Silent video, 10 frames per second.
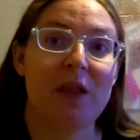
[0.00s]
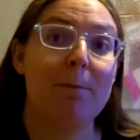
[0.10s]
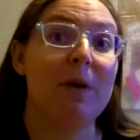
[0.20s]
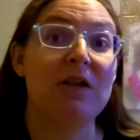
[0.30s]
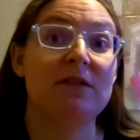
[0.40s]

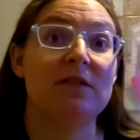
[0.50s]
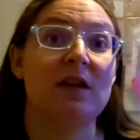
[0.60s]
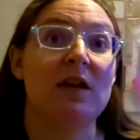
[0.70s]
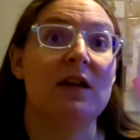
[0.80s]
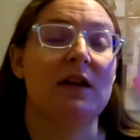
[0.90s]
But
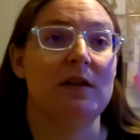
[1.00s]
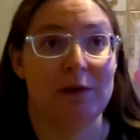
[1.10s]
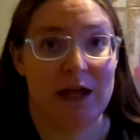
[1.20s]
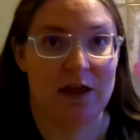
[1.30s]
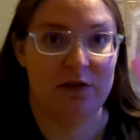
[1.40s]
in
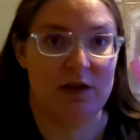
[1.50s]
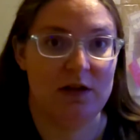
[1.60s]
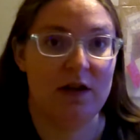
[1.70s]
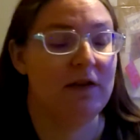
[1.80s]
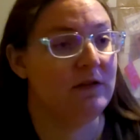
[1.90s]
reality,
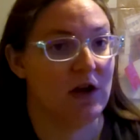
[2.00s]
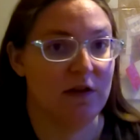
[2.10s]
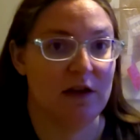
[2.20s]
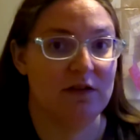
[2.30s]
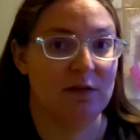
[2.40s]
it is not
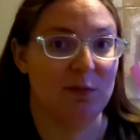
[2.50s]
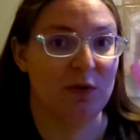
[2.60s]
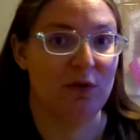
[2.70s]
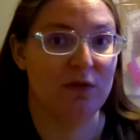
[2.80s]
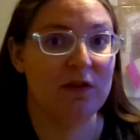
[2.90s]
that simple.
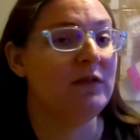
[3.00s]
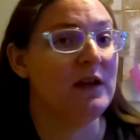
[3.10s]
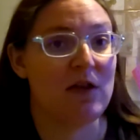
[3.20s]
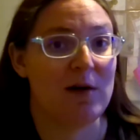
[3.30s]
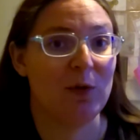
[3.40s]
There's a
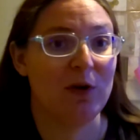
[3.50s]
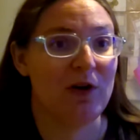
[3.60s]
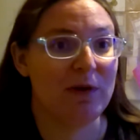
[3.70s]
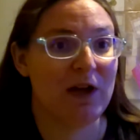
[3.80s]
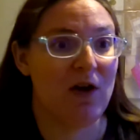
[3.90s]
lot more
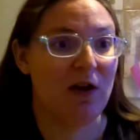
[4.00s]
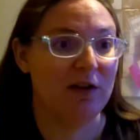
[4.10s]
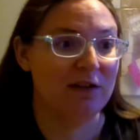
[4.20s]
going on,